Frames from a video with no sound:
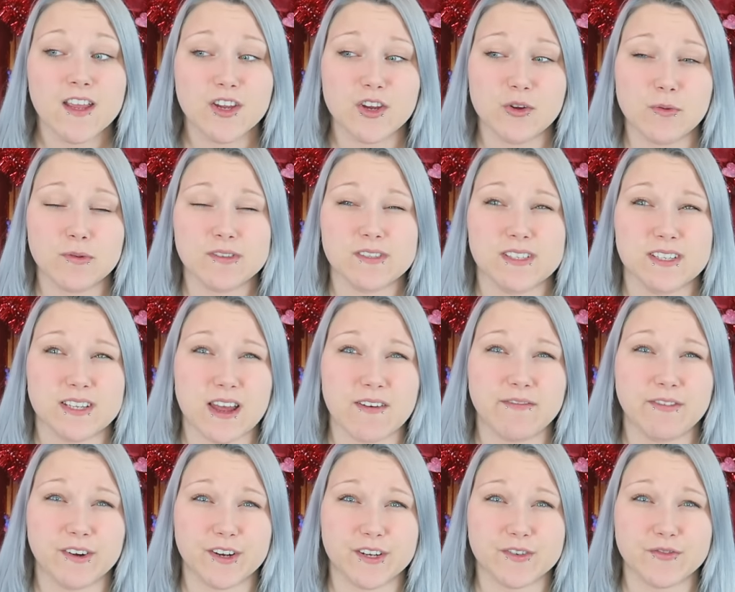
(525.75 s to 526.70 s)
You won't see
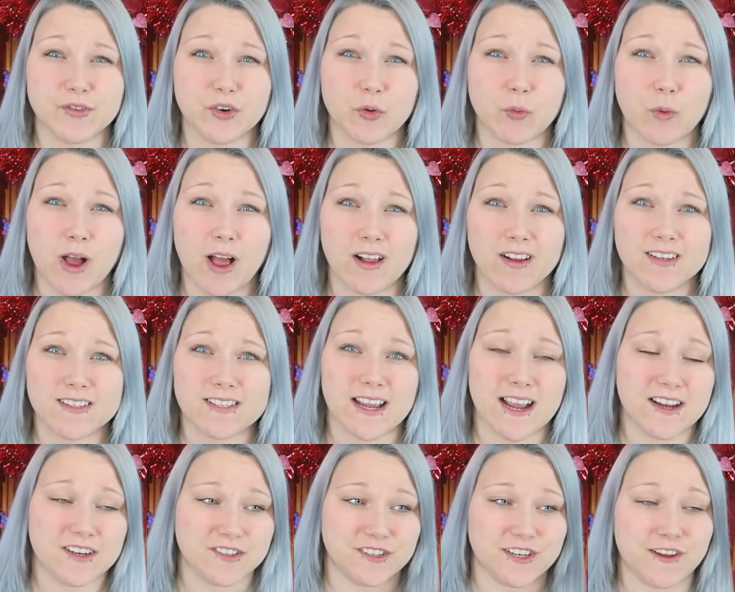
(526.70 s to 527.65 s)
that footage for a while because I
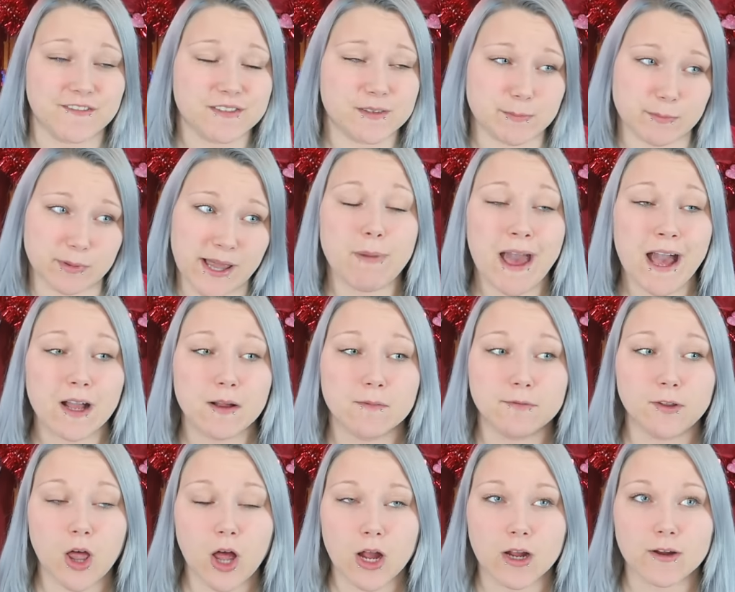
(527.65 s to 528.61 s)
actually have some back
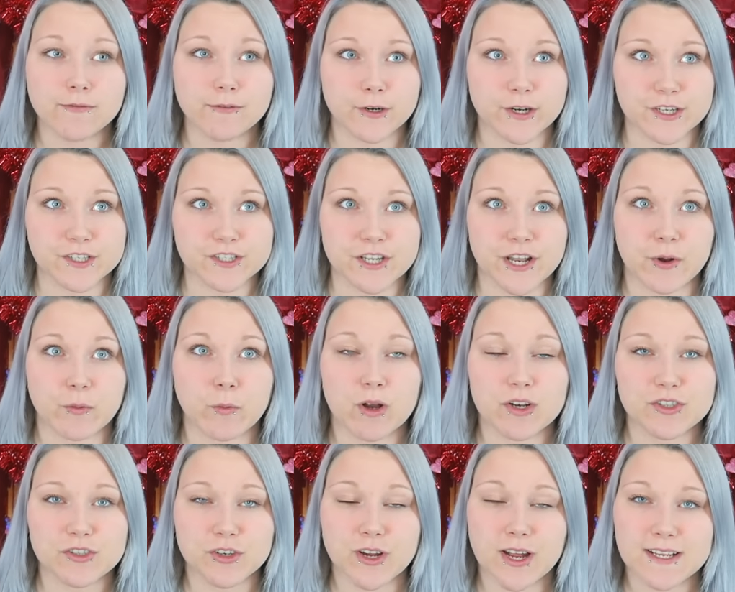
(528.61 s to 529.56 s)
vlog footage that I
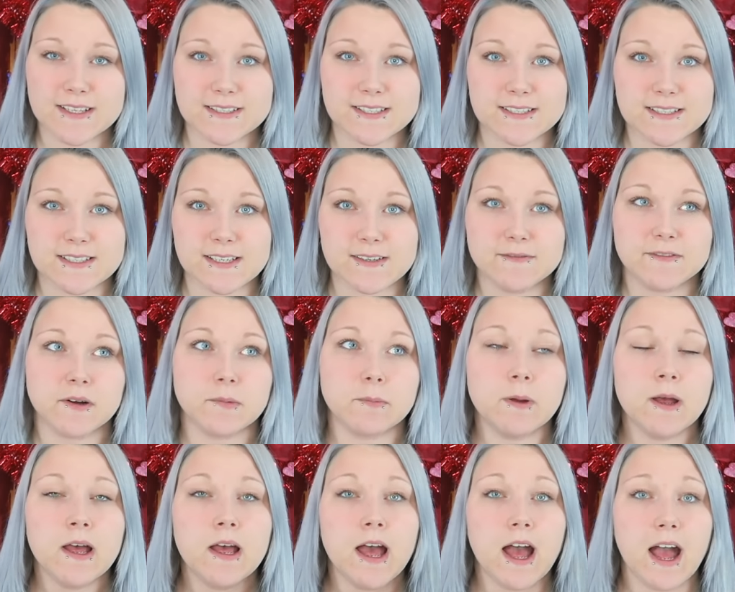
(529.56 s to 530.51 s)
want you guys to see
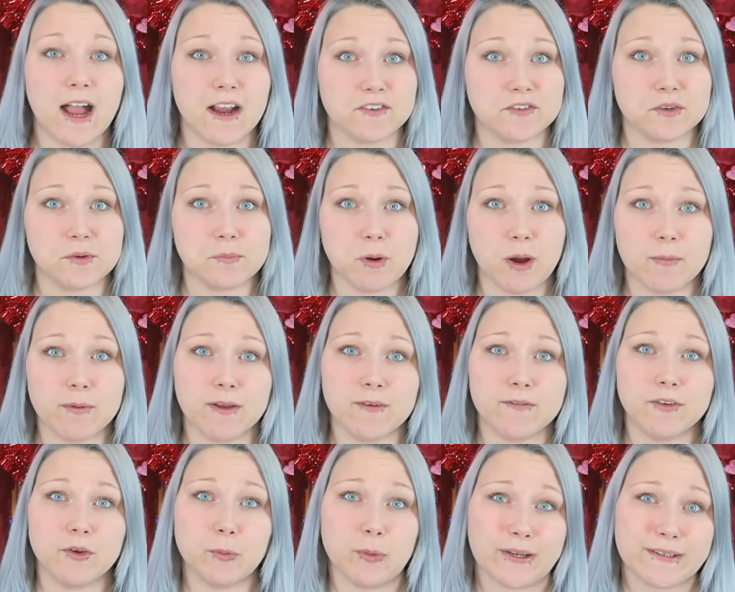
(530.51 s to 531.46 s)
from actually probably a
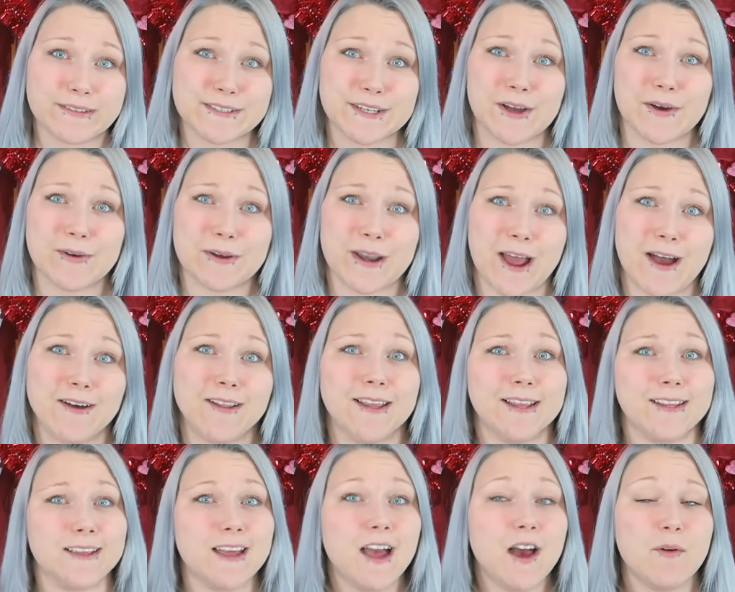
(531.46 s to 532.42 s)
few weeks ago now.
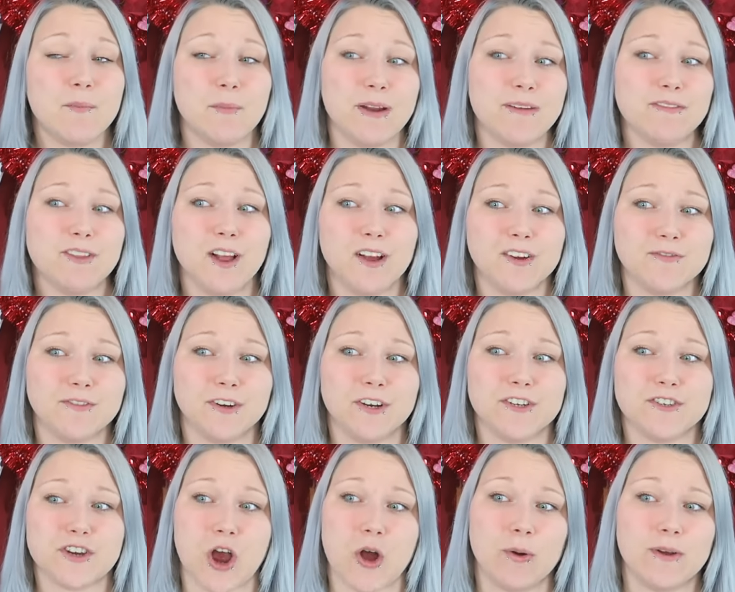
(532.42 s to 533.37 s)
Like, my vlog
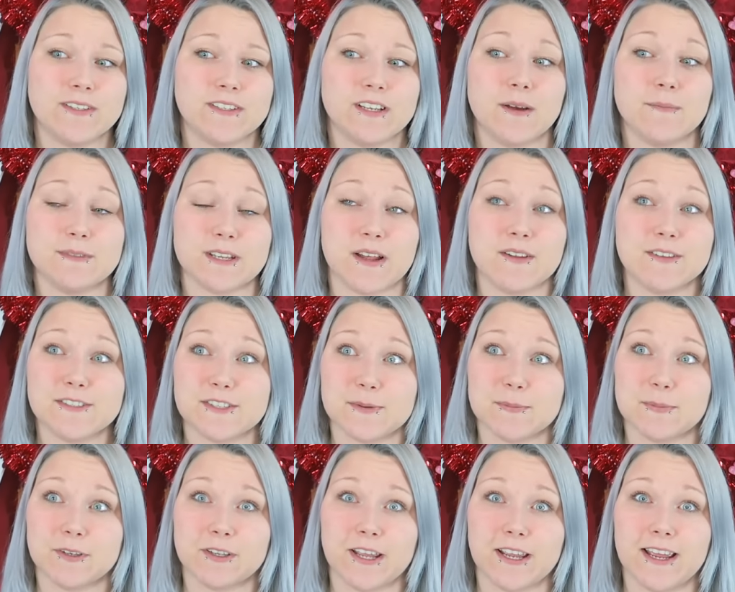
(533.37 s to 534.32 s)
footage always comes out
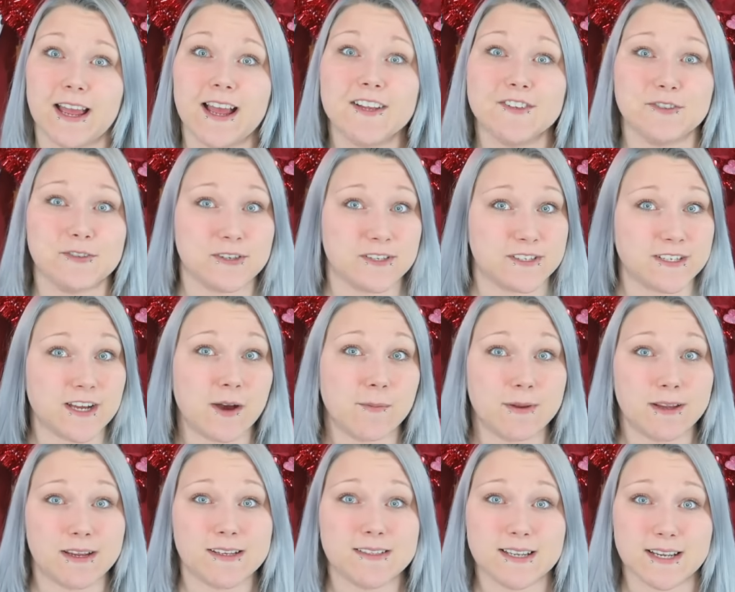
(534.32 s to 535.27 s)
super late, as you can tell,
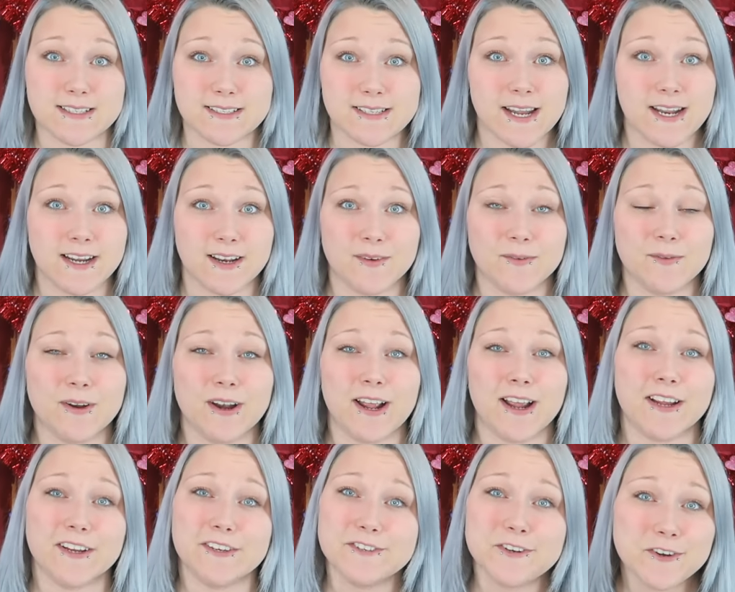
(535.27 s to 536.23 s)
because I date it when
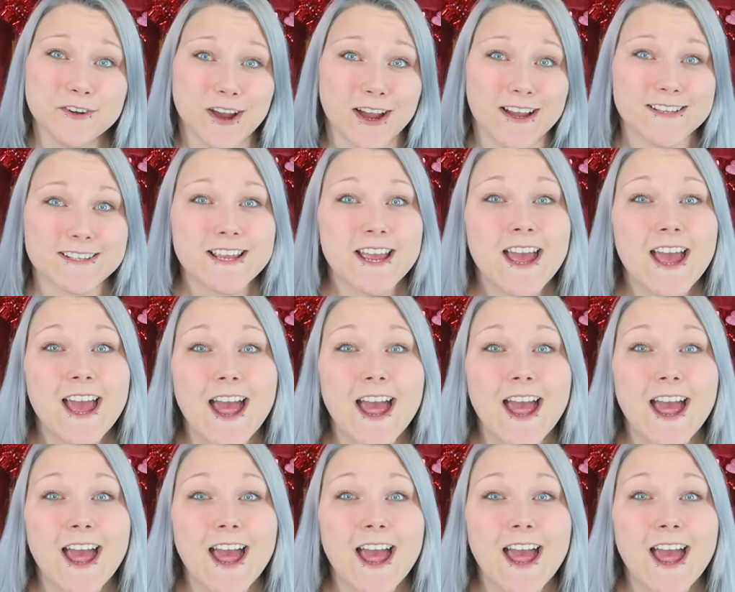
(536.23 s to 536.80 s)
I show you guys.